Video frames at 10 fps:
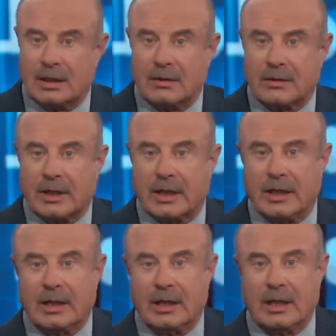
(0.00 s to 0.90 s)
Okay.
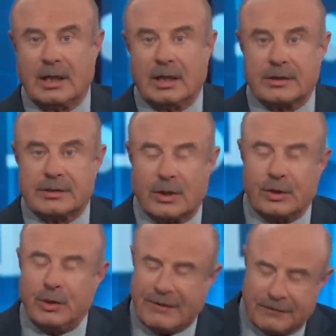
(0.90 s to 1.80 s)
So
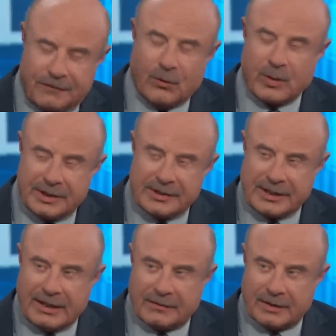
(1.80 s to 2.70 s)
you have
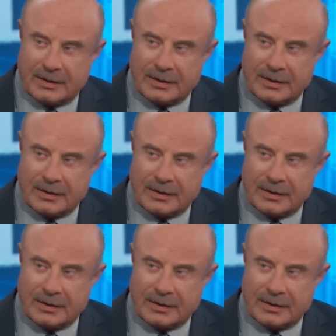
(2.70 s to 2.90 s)
47